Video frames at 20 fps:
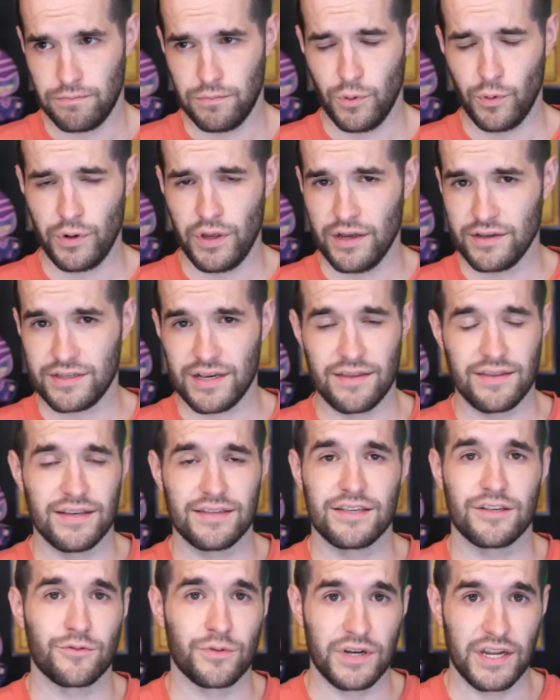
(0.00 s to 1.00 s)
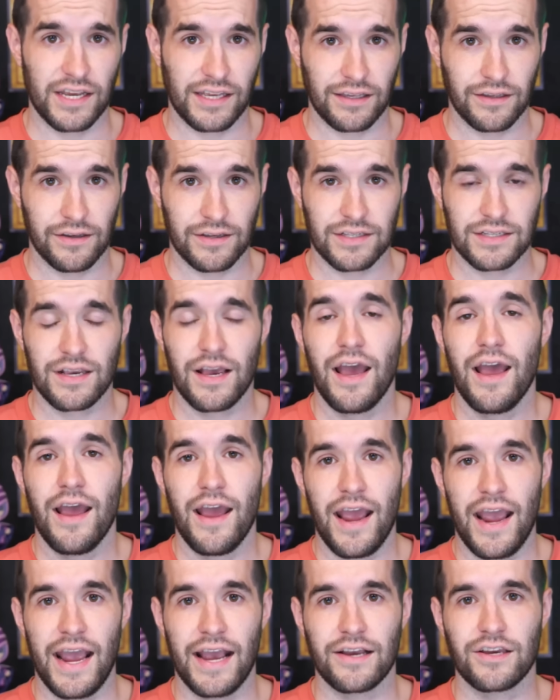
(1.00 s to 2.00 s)
We all said this is ridiculous.
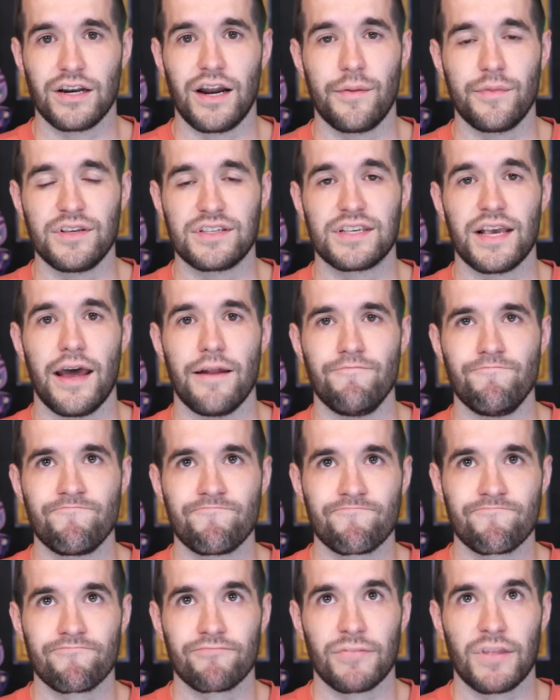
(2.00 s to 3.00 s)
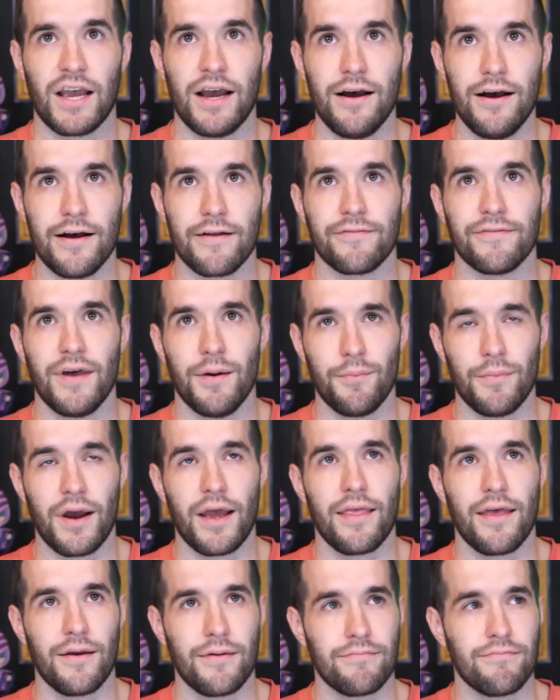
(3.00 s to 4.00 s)
And Konami said,
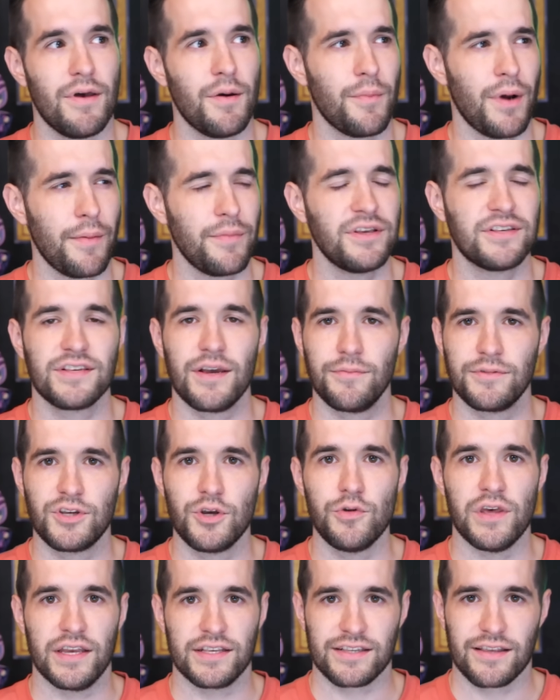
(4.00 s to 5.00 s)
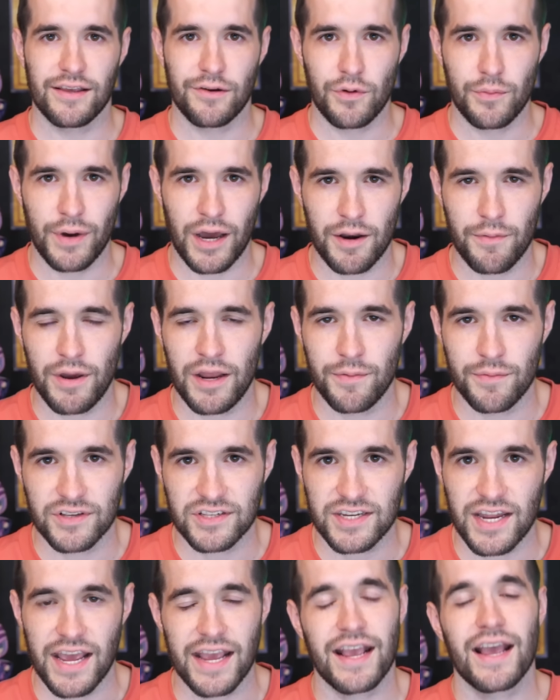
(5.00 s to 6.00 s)
that might be something to this. I think we might have made a
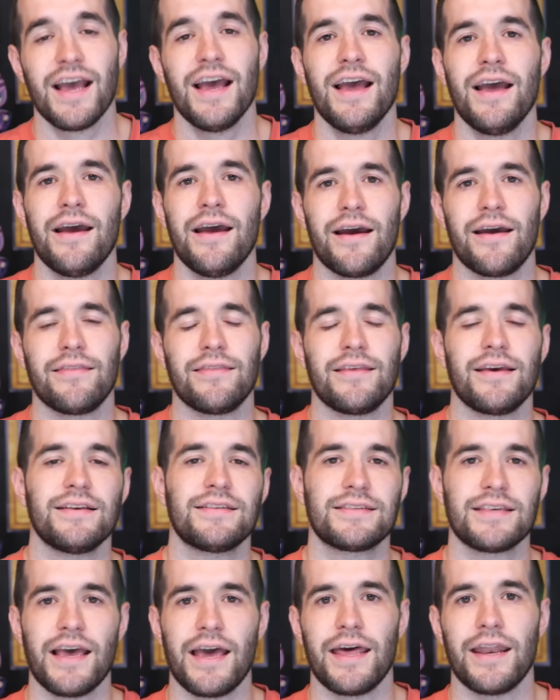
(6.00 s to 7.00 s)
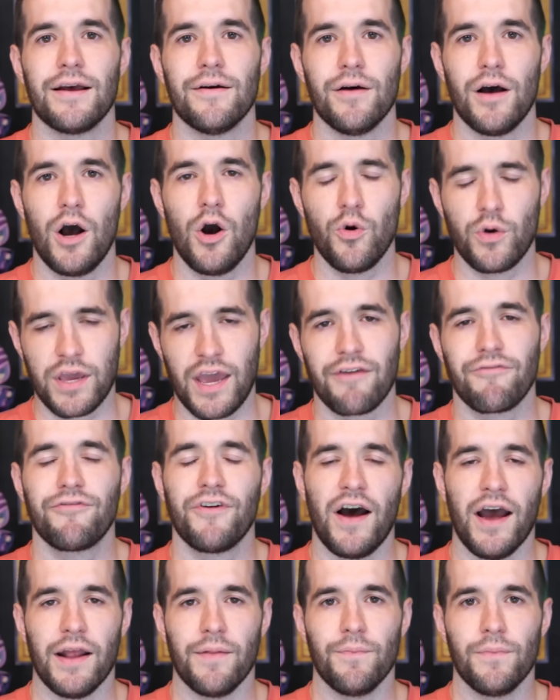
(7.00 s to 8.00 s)
mistake. And they said, okay,
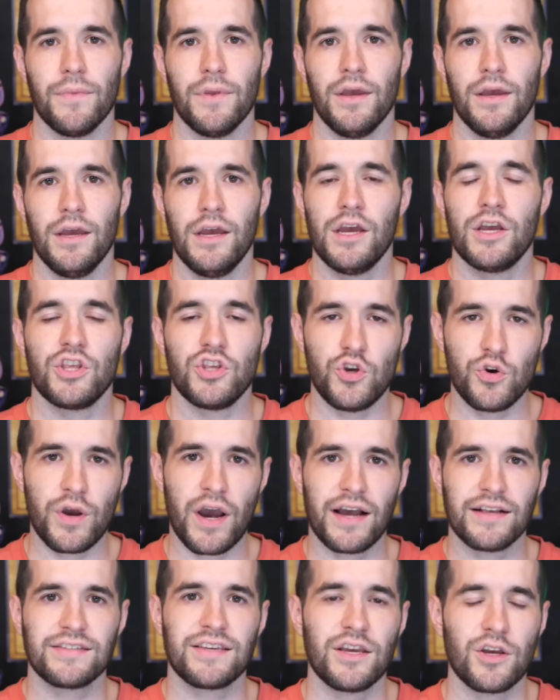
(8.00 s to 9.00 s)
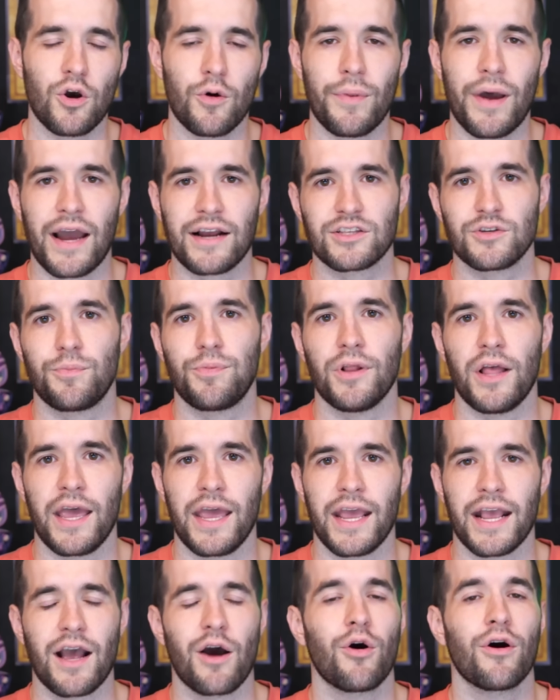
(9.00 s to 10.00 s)
fine. You guys can go back to
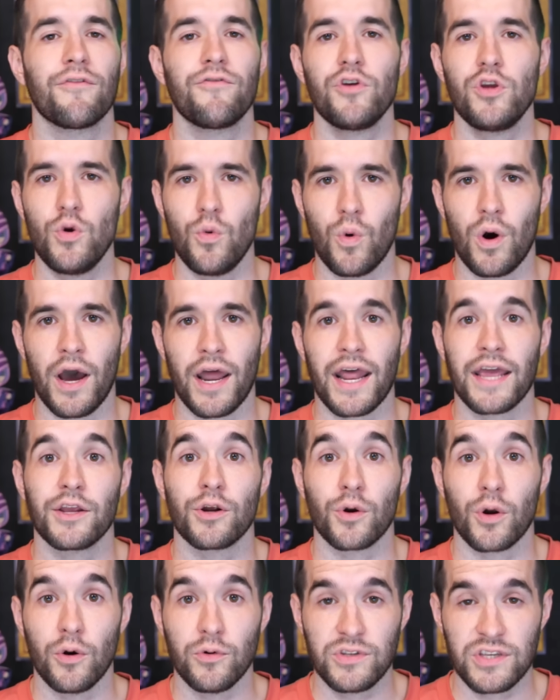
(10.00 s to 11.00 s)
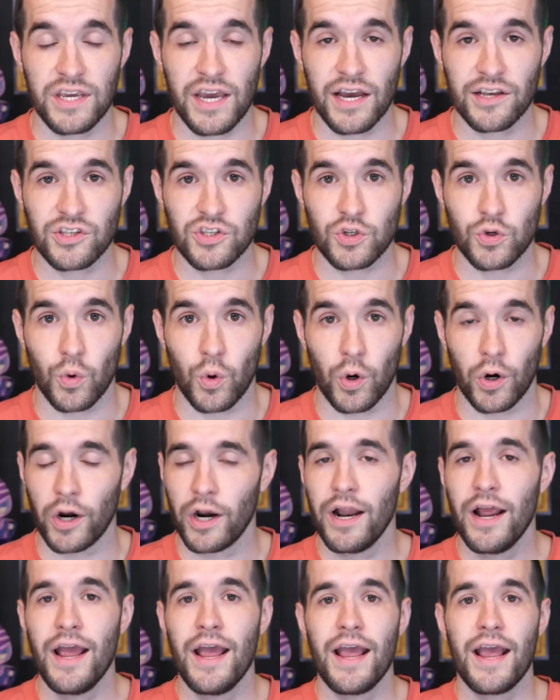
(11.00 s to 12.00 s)
playing however you want at your OTS
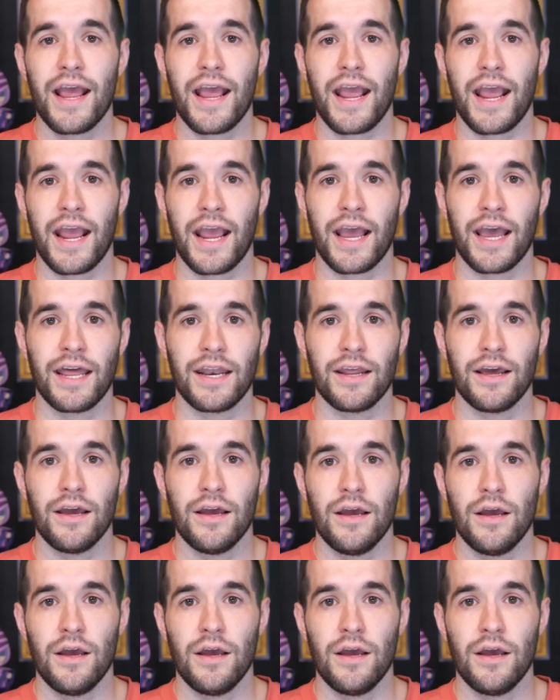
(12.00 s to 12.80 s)
store, and